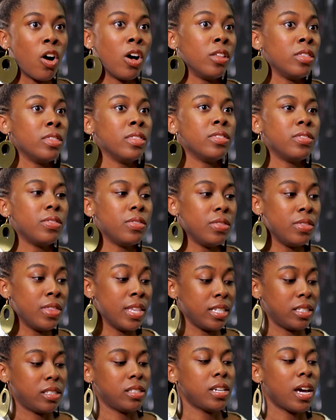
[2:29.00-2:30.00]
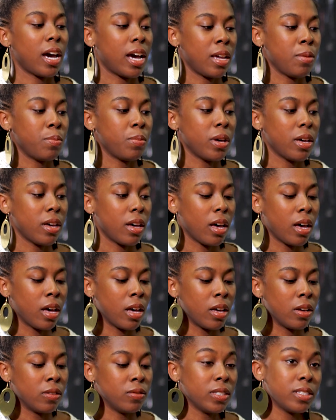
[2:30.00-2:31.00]
on this type
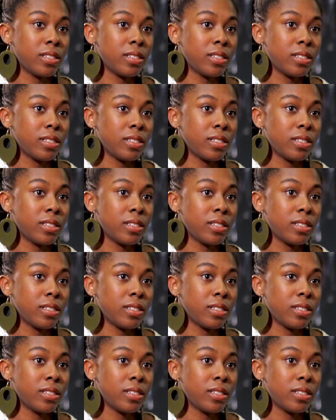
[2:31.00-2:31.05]
of